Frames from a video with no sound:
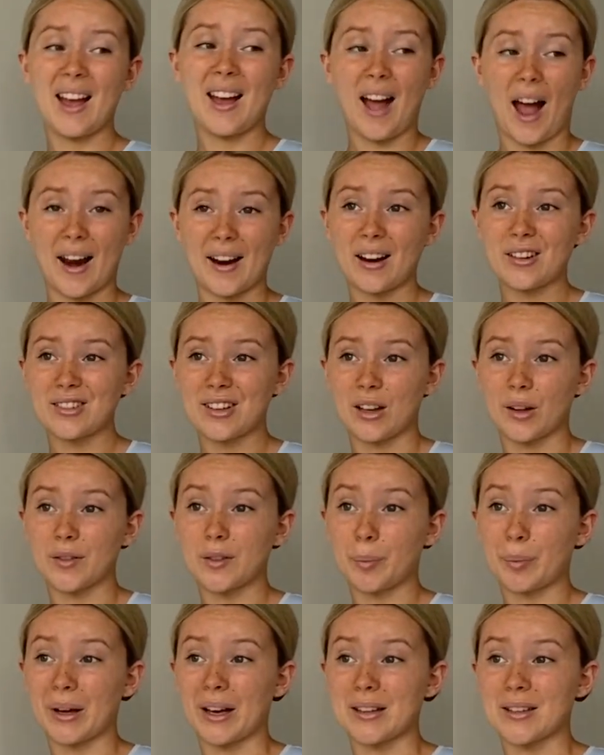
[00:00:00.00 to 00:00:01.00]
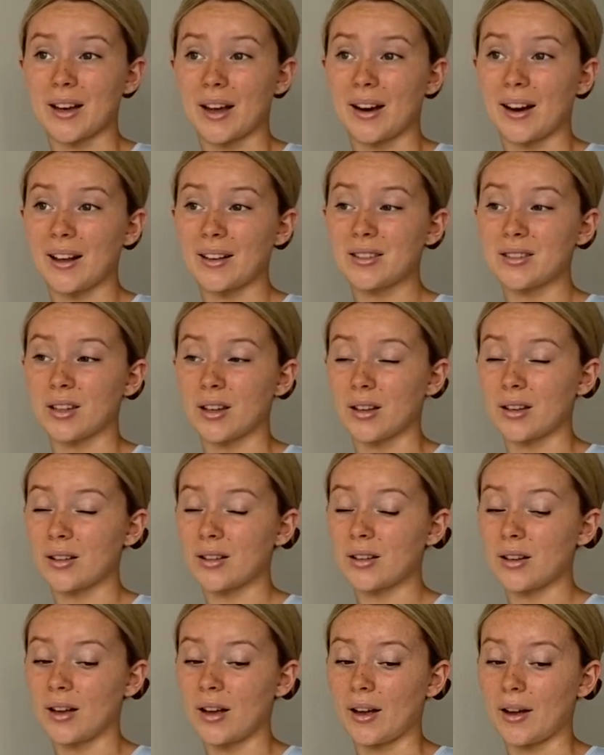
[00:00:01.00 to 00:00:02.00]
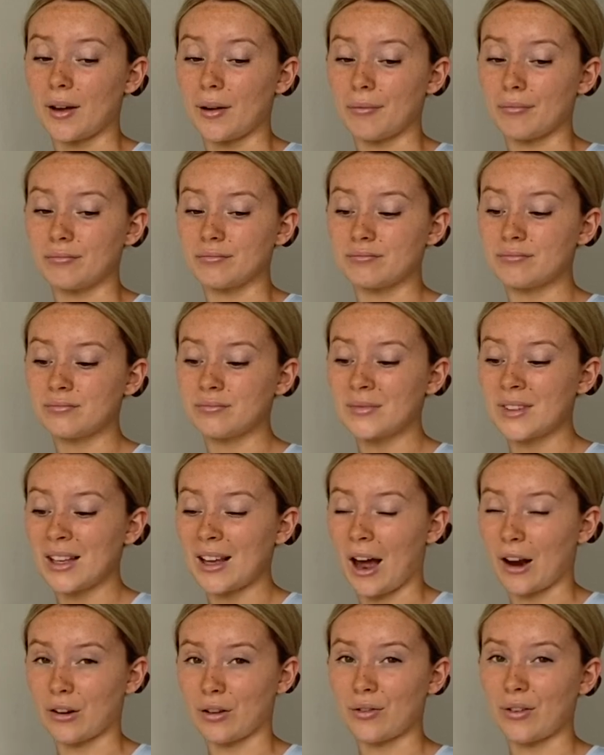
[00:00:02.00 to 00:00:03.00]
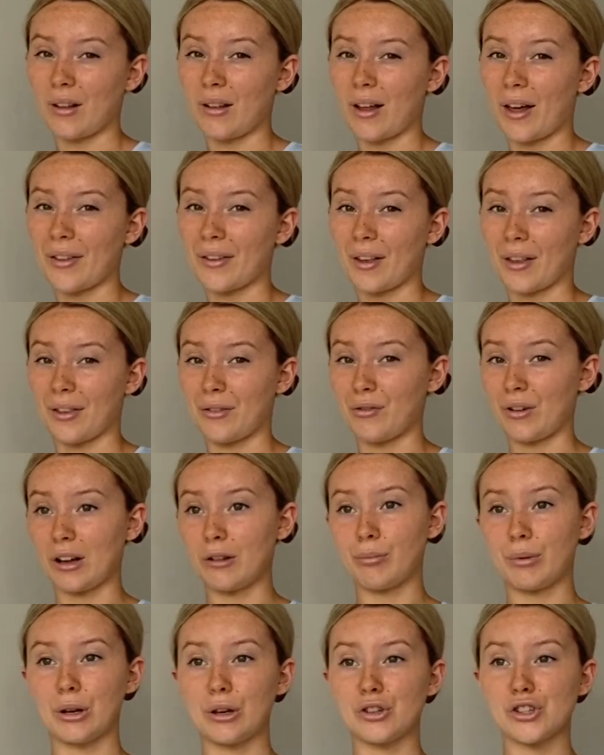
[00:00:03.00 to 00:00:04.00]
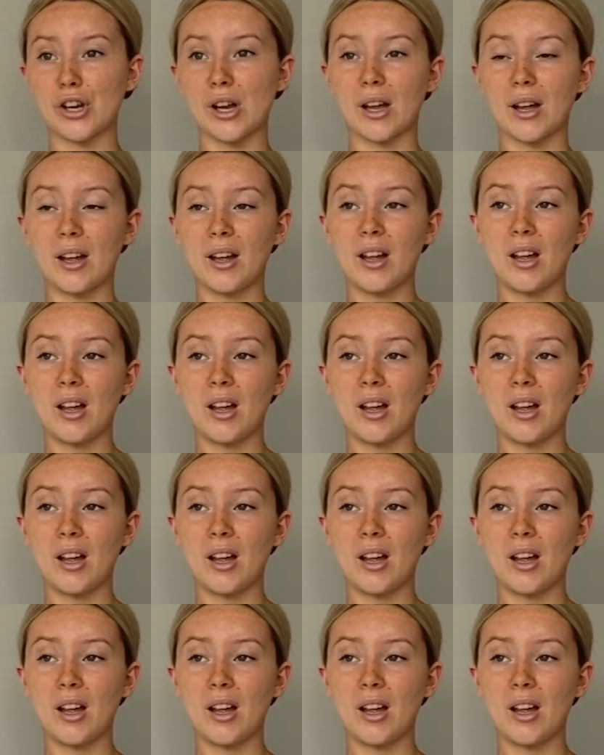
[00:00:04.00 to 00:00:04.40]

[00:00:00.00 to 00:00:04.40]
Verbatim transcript: I'd actually love to play tennis. um, I just feel like that's really bougie.